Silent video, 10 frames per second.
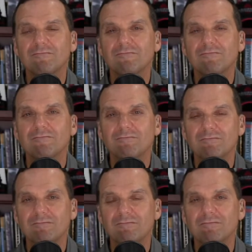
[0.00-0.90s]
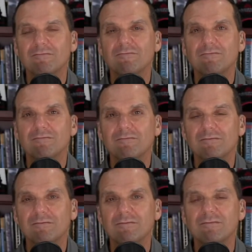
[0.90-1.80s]

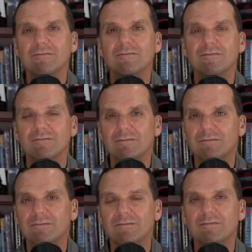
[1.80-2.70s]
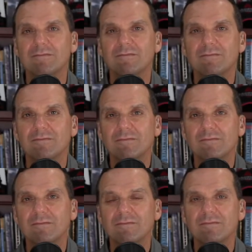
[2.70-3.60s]

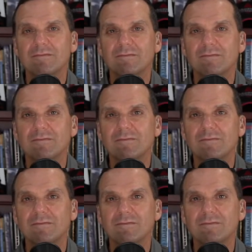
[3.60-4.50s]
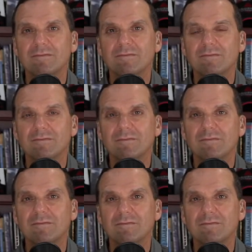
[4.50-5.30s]
(silent)